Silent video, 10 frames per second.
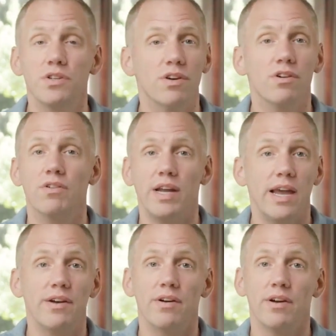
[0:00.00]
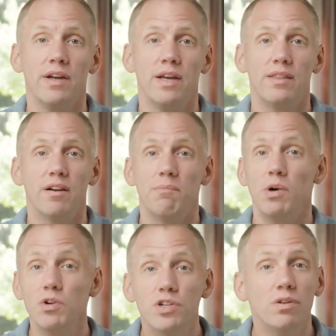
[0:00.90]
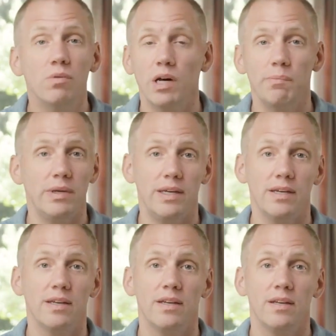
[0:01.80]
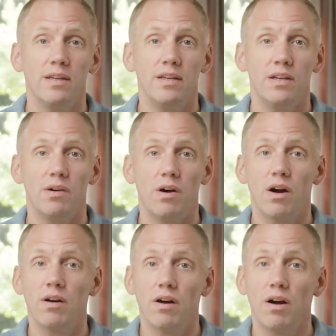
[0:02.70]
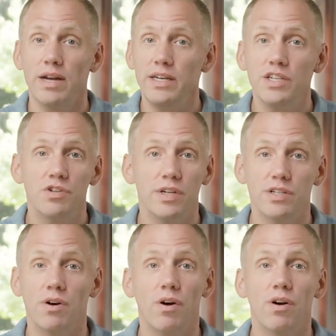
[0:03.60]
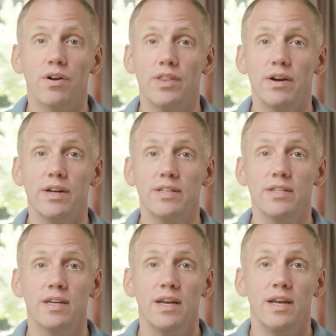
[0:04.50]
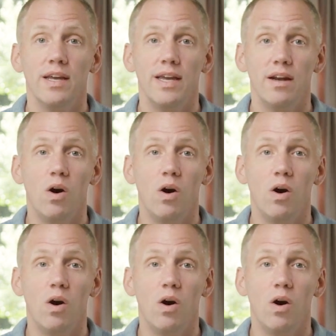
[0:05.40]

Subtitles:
to their creator, their emotional well-being. You know, our industry is hard. There is an